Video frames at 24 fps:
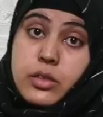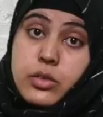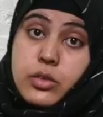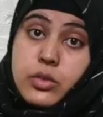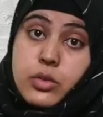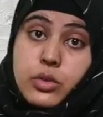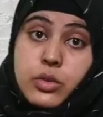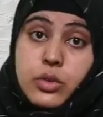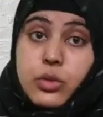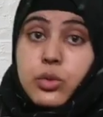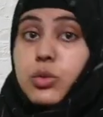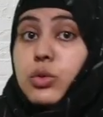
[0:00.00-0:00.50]

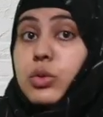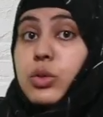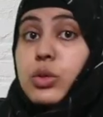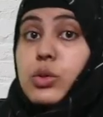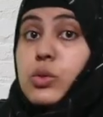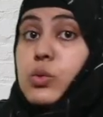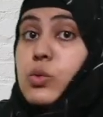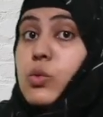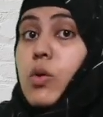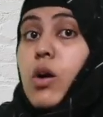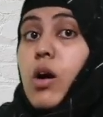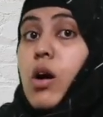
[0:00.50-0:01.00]
So
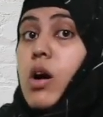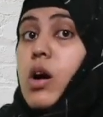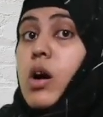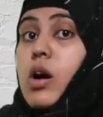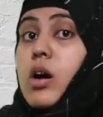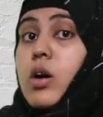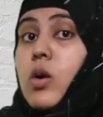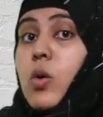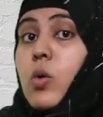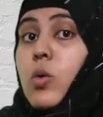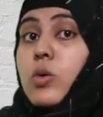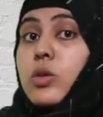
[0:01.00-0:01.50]
you
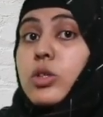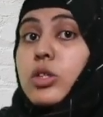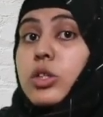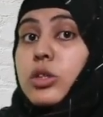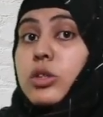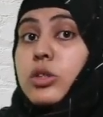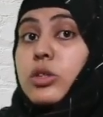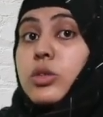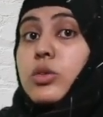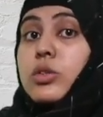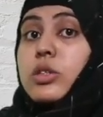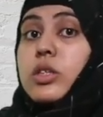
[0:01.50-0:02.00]
are
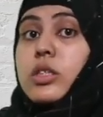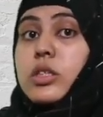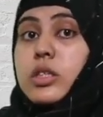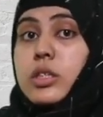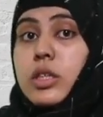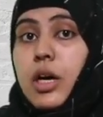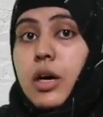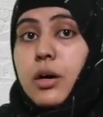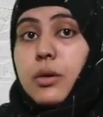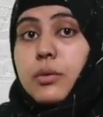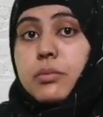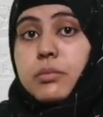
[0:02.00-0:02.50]
ordered to sit
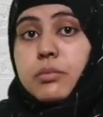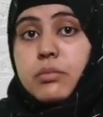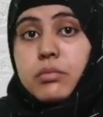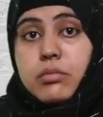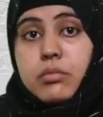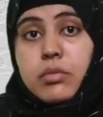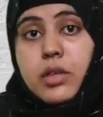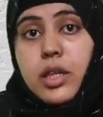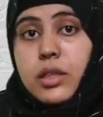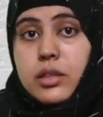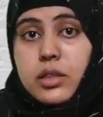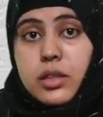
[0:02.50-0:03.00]
down.
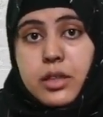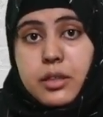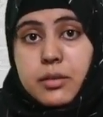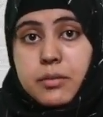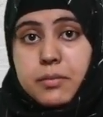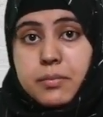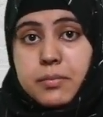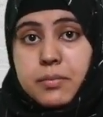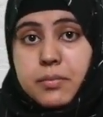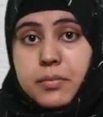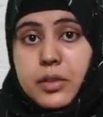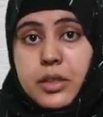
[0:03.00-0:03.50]
That's it.
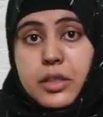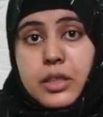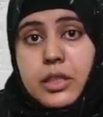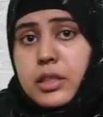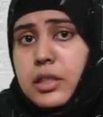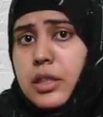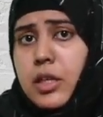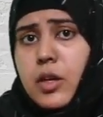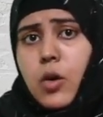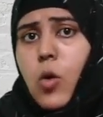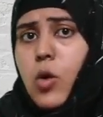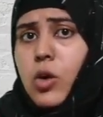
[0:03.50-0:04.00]
It is
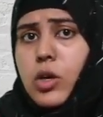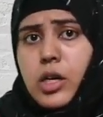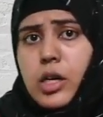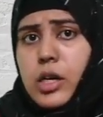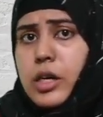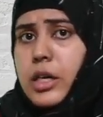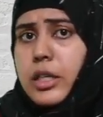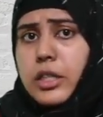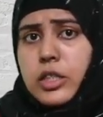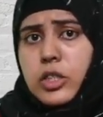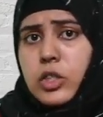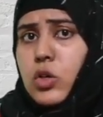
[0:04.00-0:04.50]
an order.
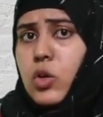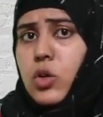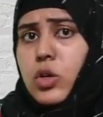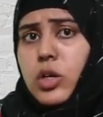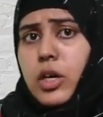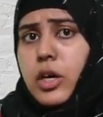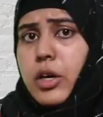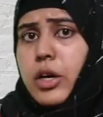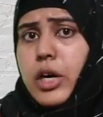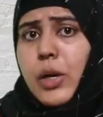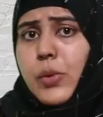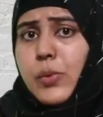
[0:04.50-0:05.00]
It's not a
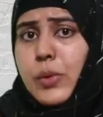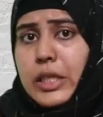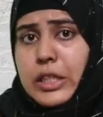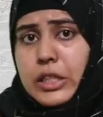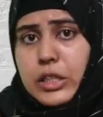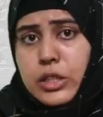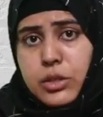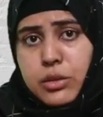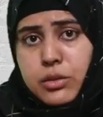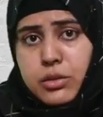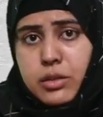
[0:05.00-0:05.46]
request.